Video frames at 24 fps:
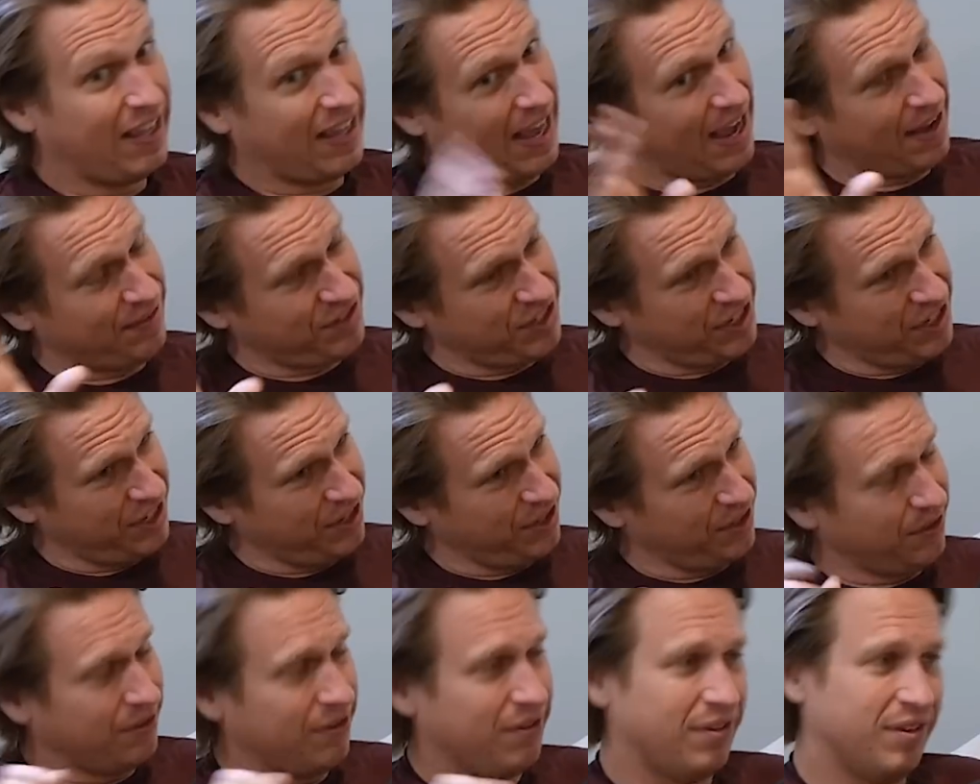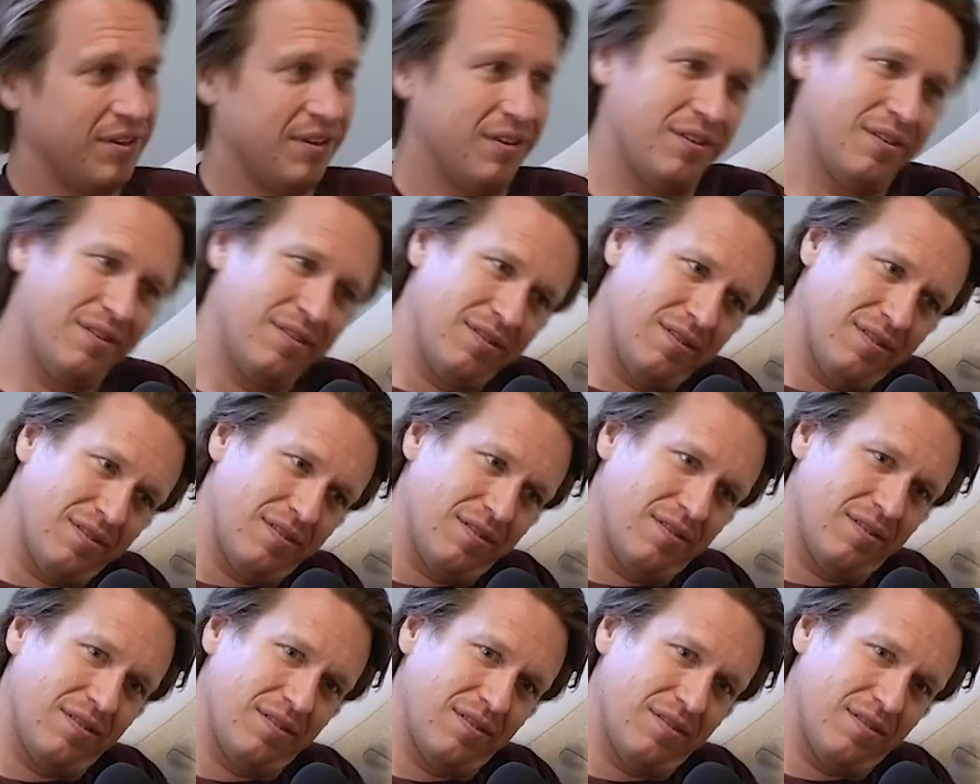Laughs here.
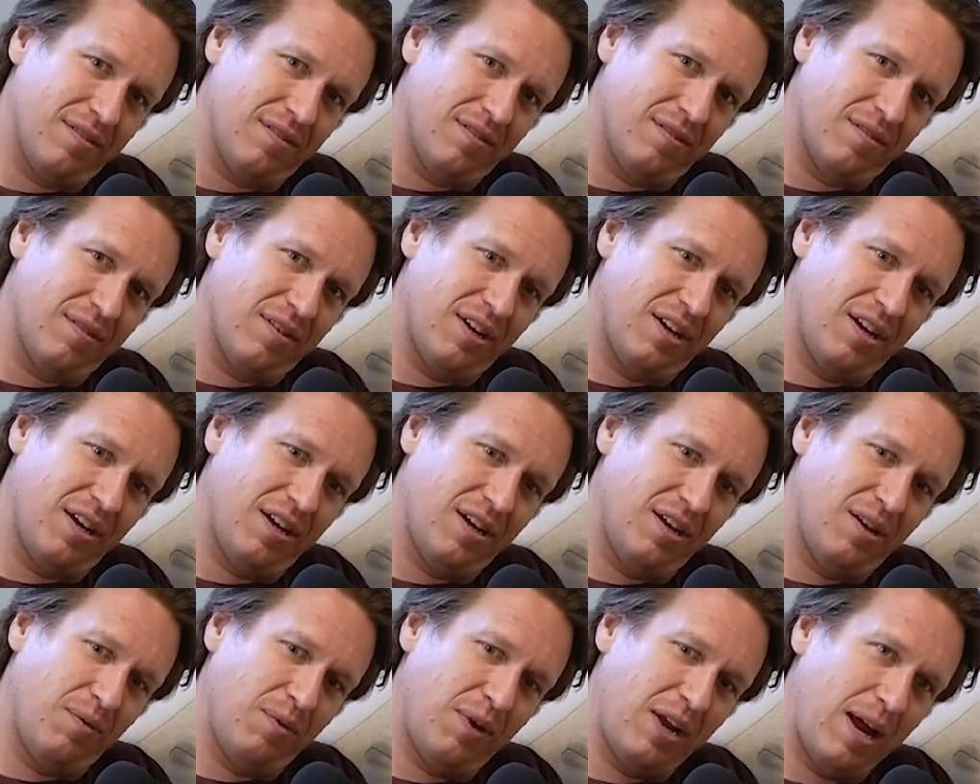What